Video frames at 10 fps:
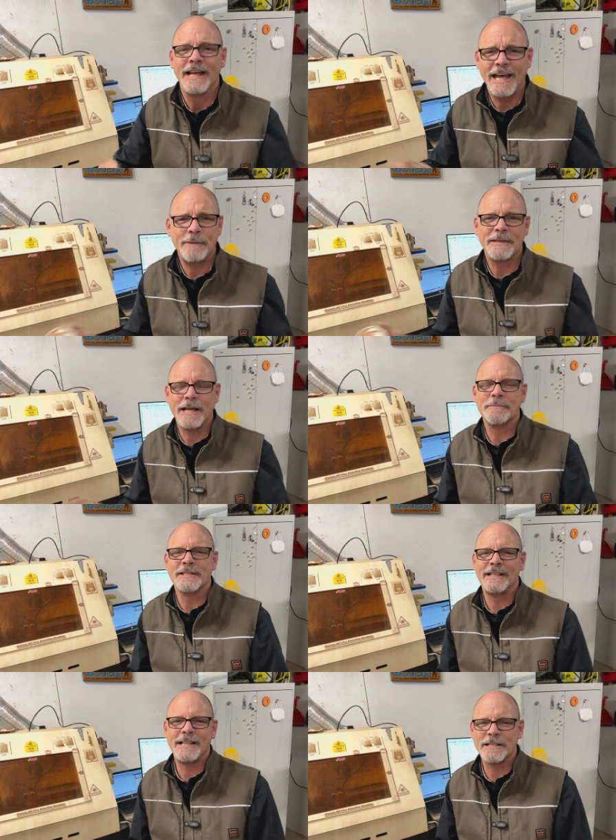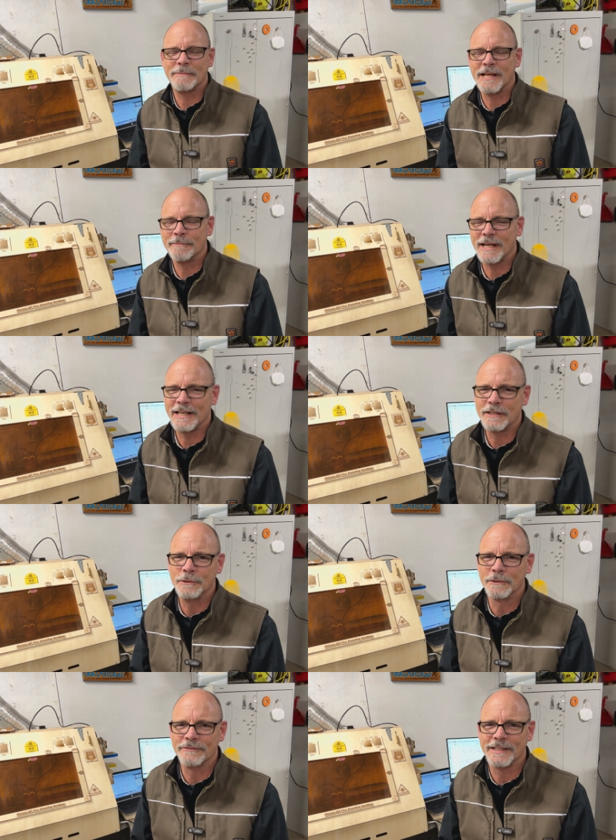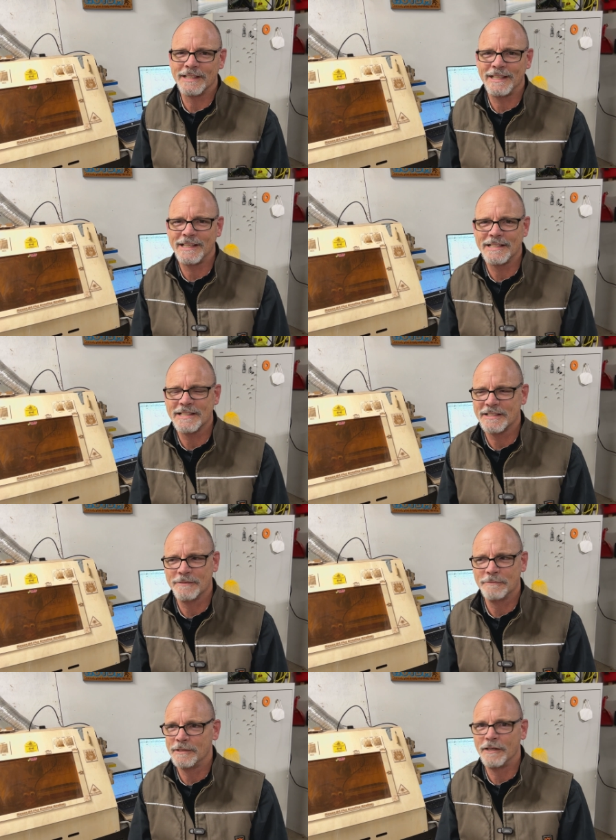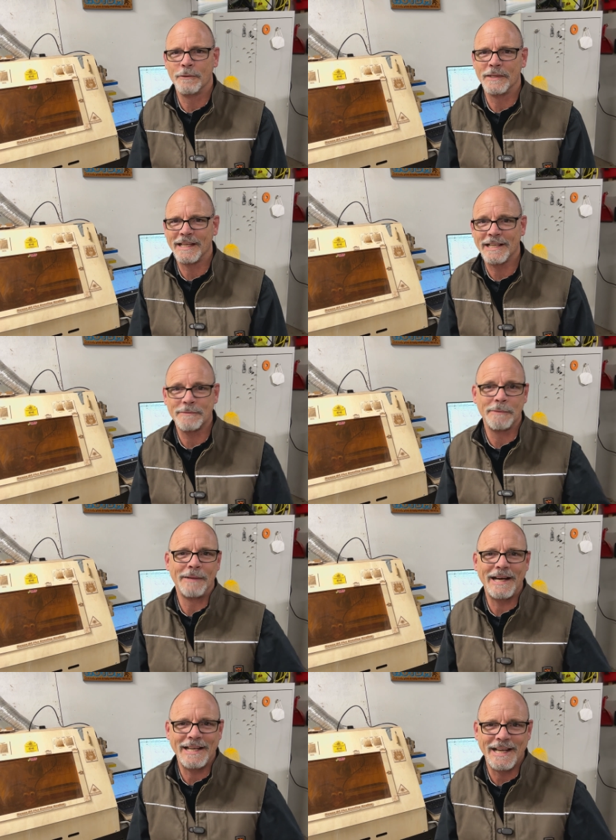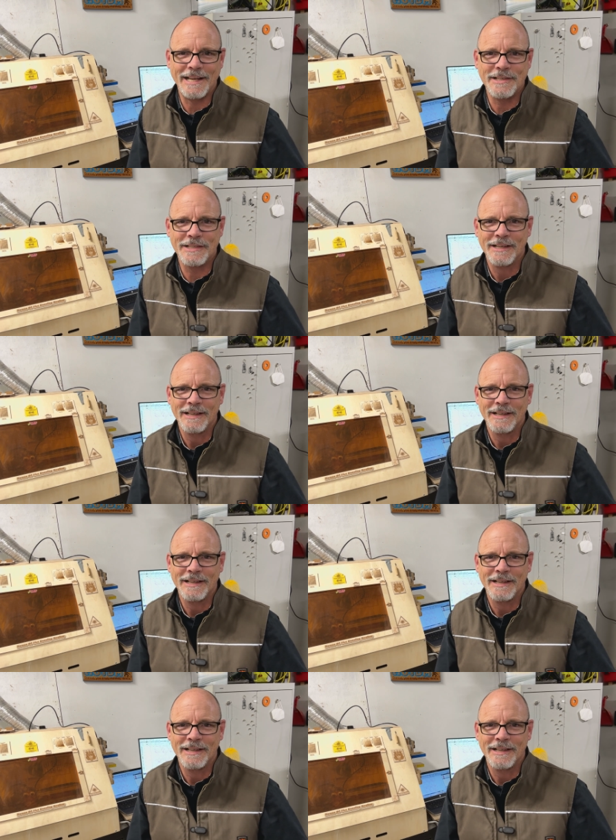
And it does become kind of cool for the kids, you know, when they get to be my age